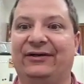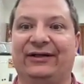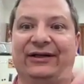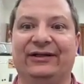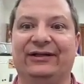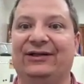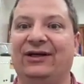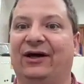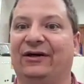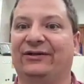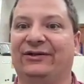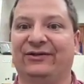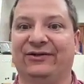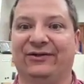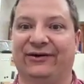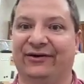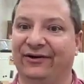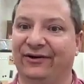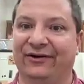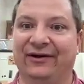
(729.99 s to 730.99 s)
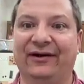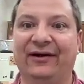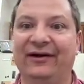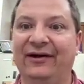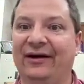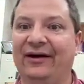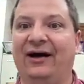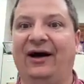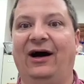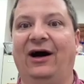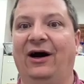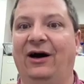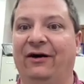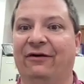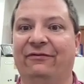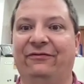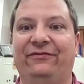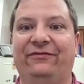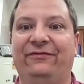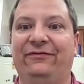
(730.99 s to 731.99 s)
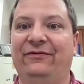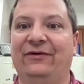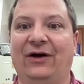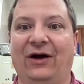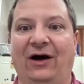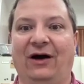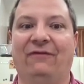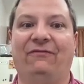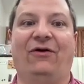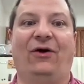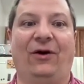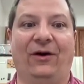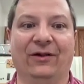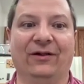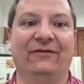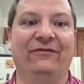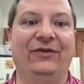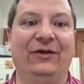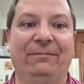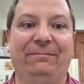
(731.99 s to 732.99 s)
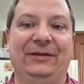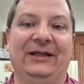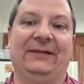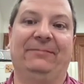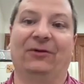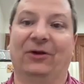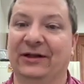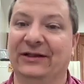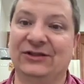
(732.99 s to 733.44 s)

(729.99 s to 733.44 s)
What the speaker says: conductor of all of the people.